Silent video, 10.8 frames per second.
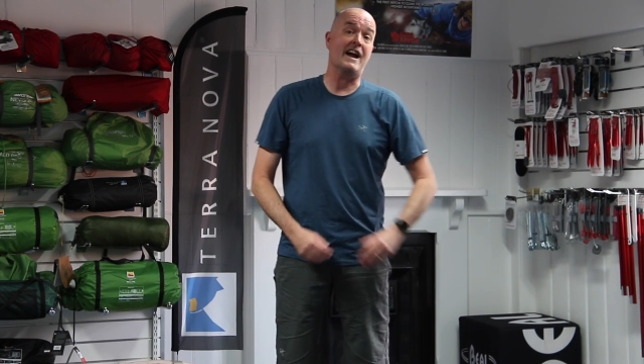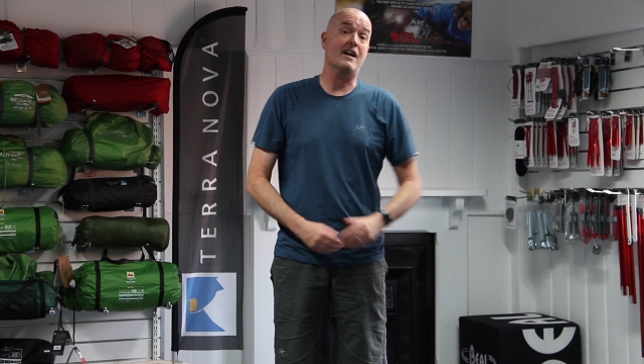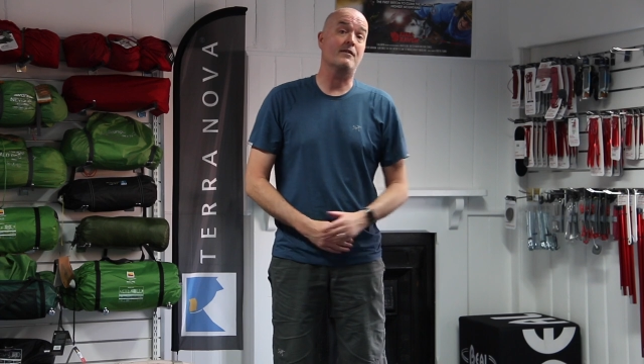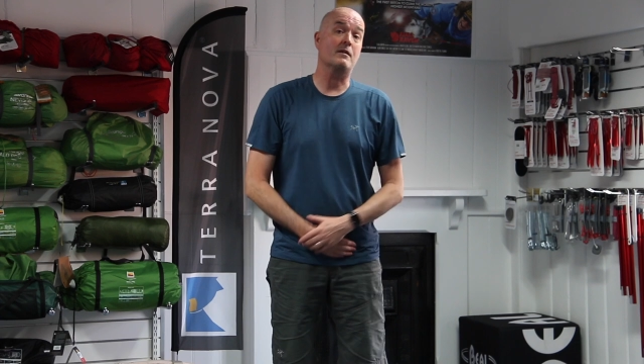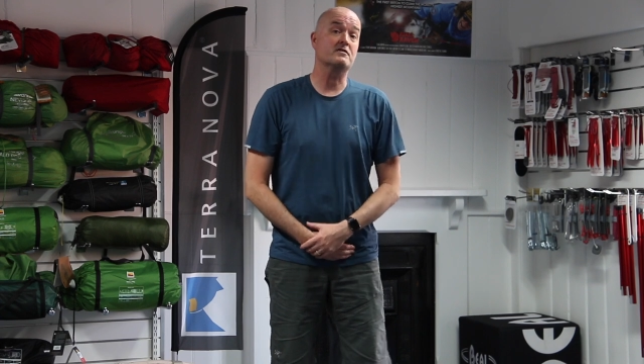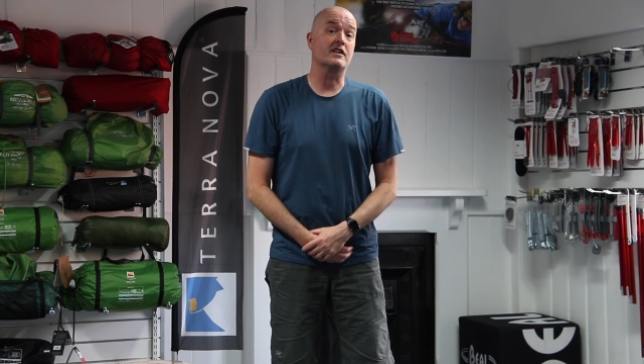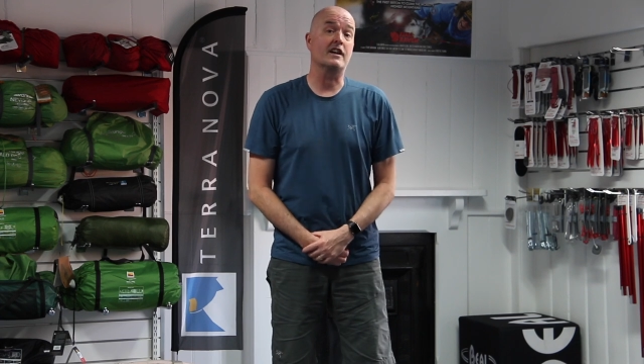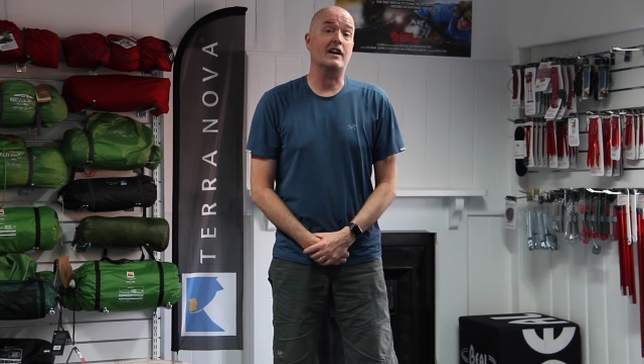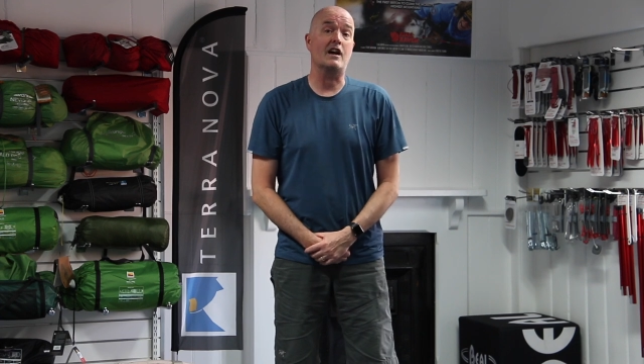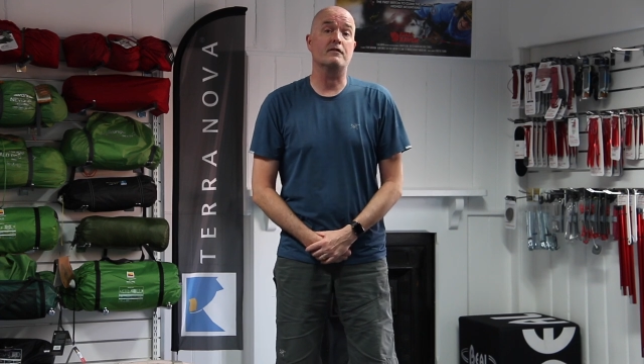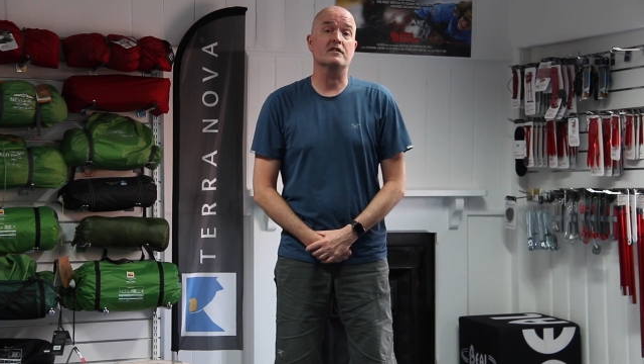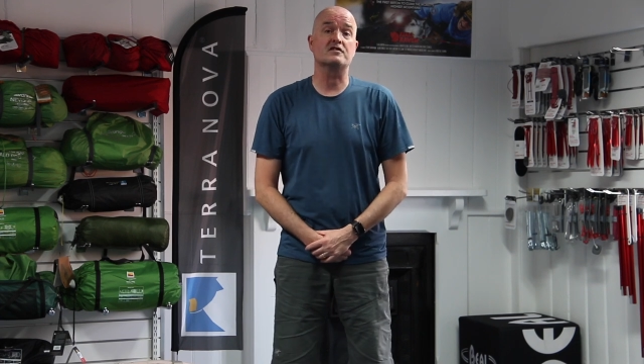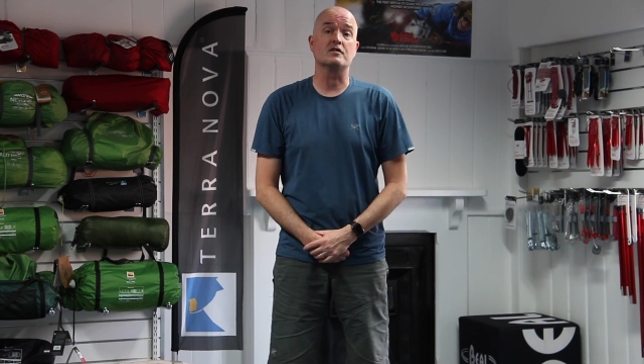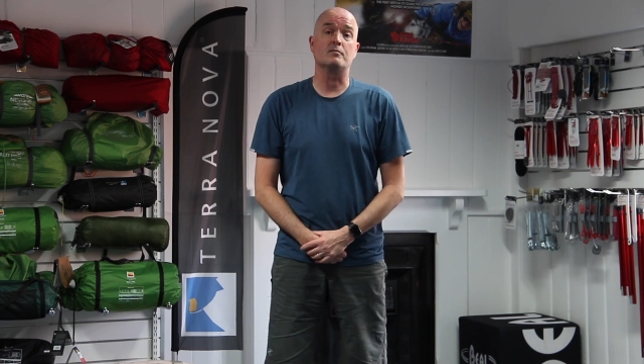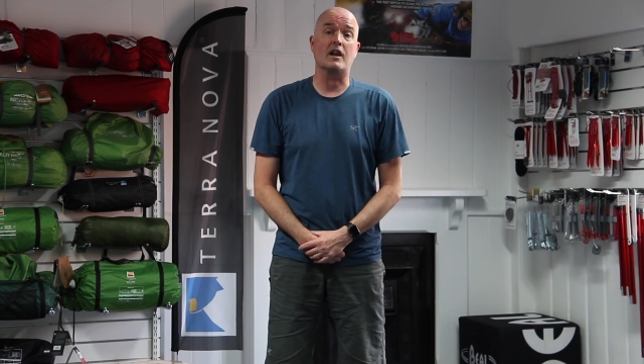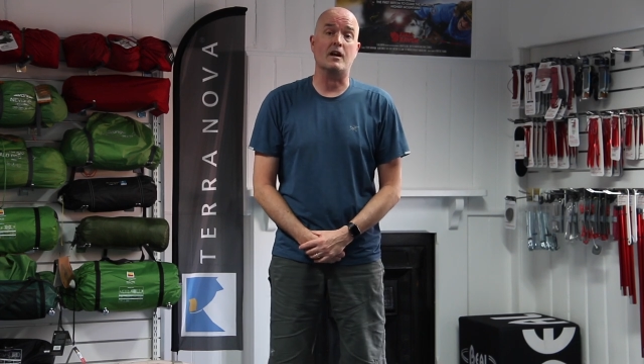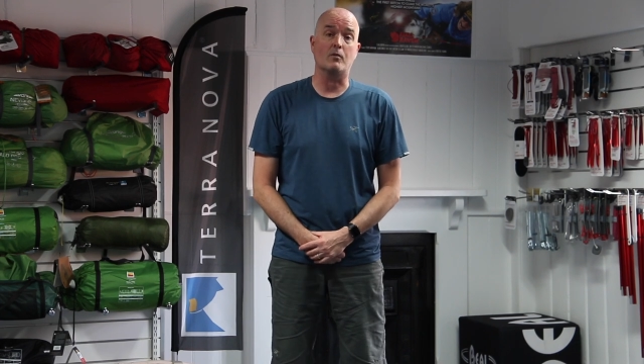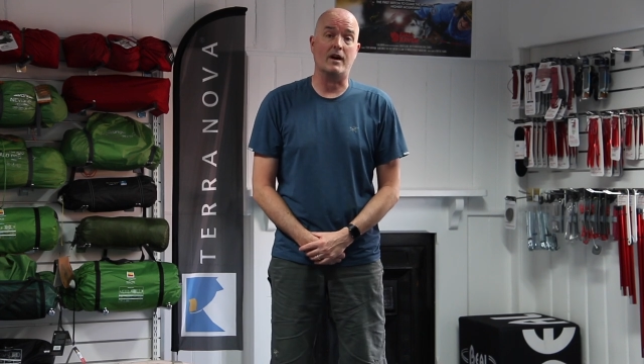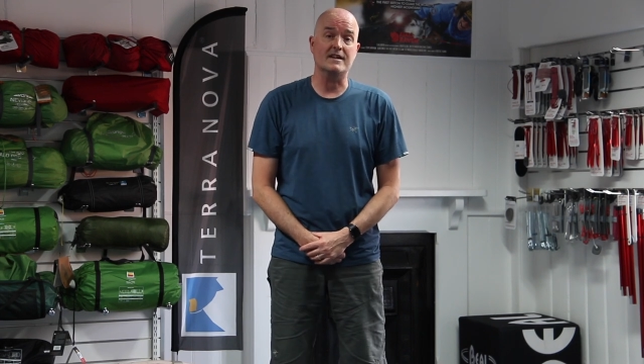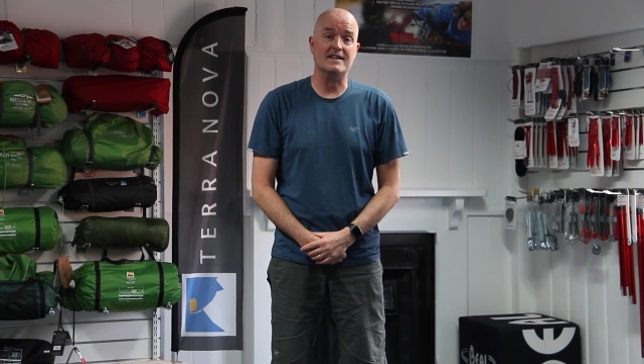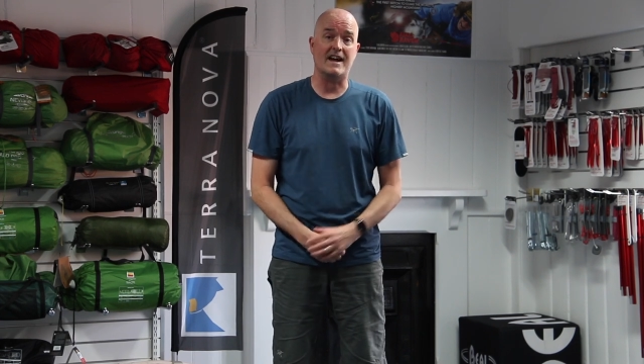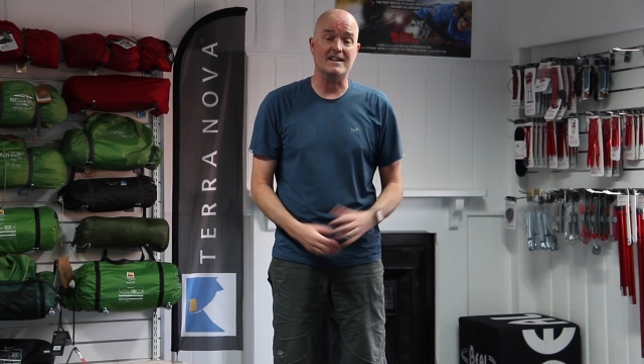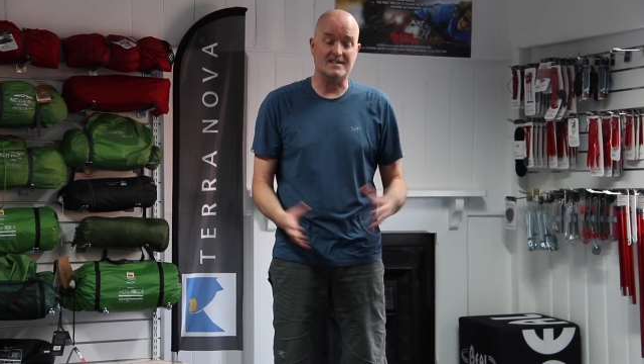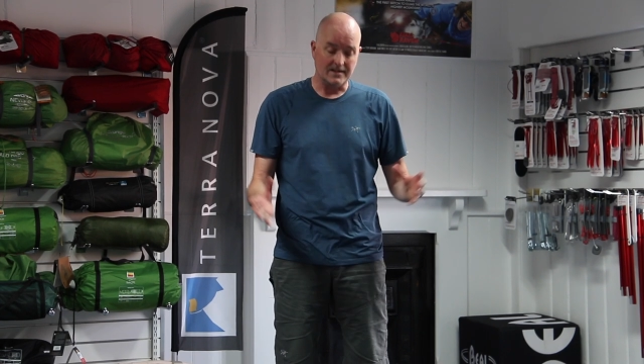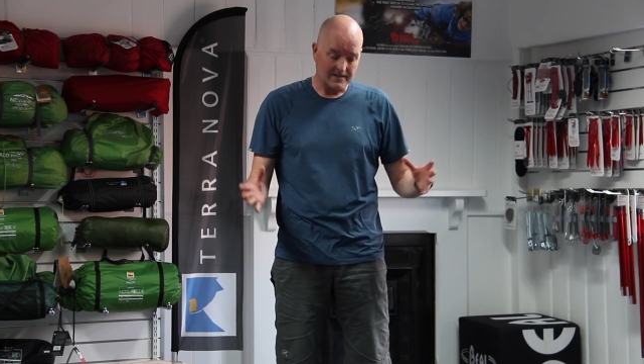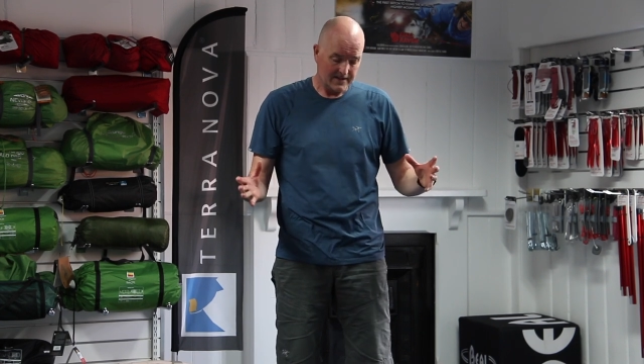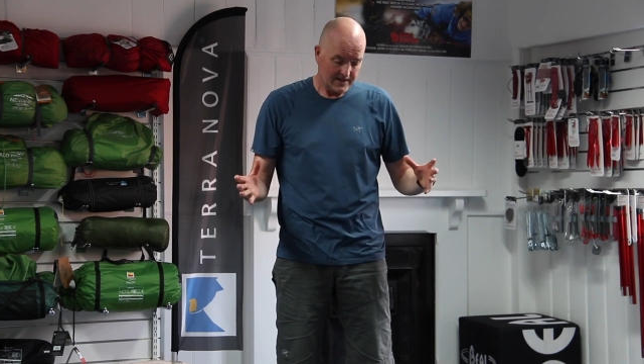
get if I was gonna go for a super lightweight tent.